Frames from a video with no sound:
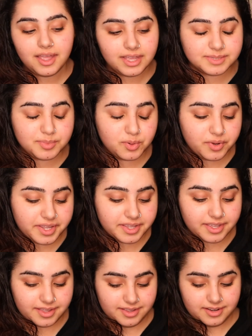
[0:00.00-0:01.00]
It's been a week
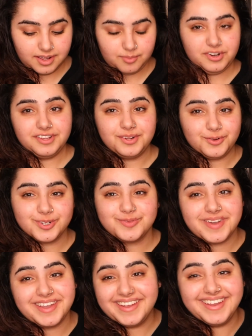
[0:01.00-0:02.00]
and I'm ready to wash
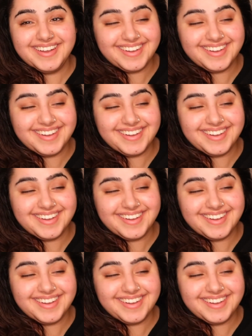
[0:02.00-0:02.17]
my hair.